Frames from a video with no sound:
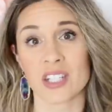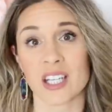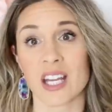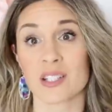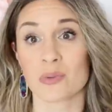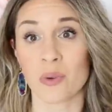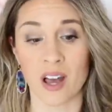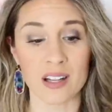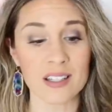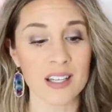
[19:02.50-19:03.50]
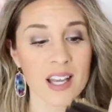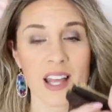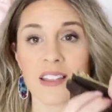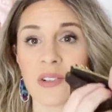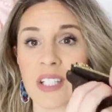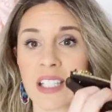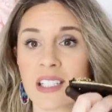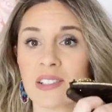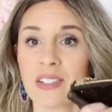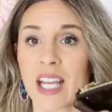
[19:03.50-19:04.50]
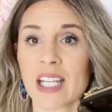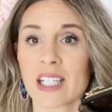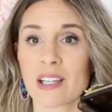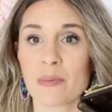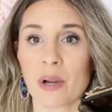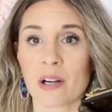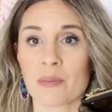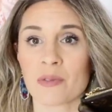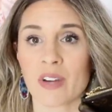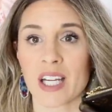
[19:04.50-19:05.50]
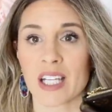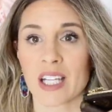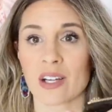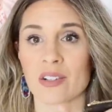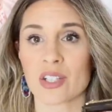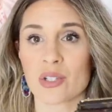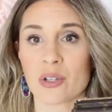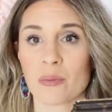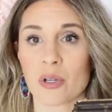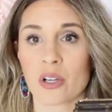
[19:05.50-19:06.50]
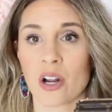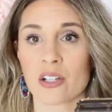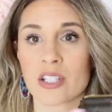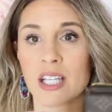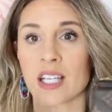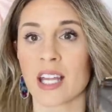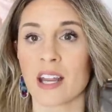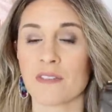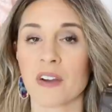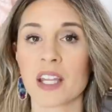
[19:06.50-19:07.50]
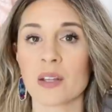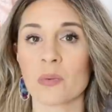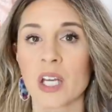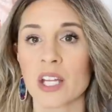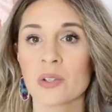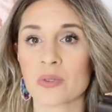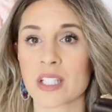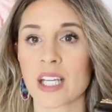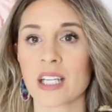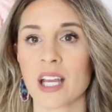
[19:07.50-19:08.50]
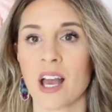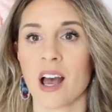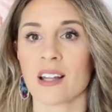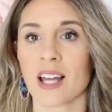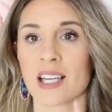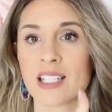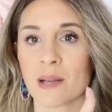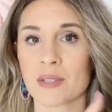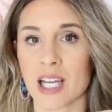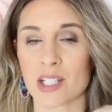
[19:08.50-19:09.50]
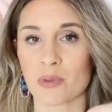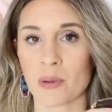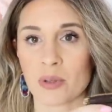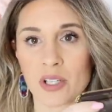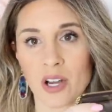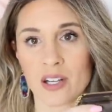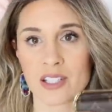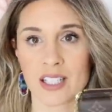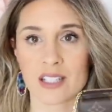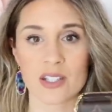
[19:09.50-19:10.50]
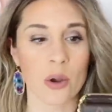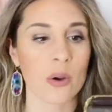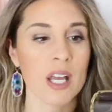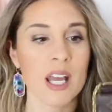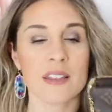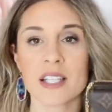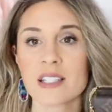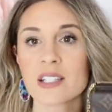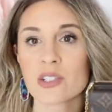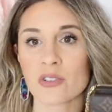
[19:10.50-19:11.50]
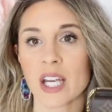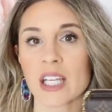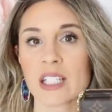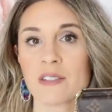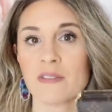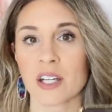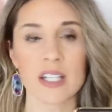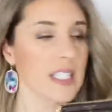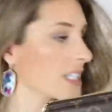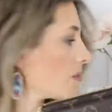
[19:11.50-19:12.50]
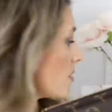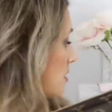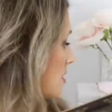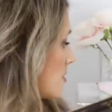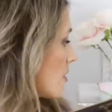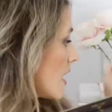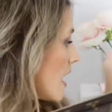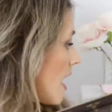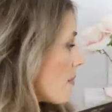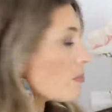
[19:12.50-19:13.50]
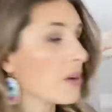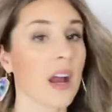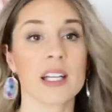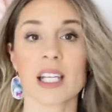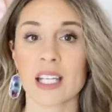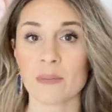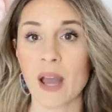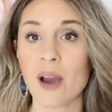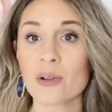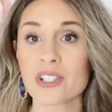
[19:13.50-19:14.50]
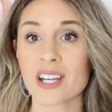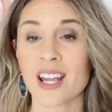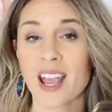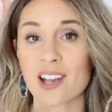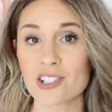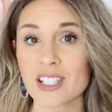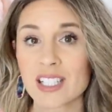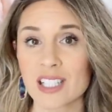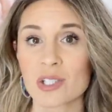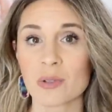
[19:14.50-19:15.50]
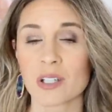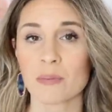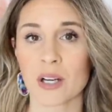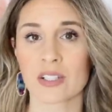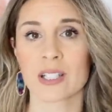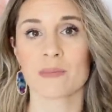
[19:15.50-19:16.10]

it as well. There is a little hidden compartment right here that you can put cards in and I find that when I use it a lot of times that's where I put cards in. So this is great. It's very similar to the Empreinte key pouch and I actually did do a comparison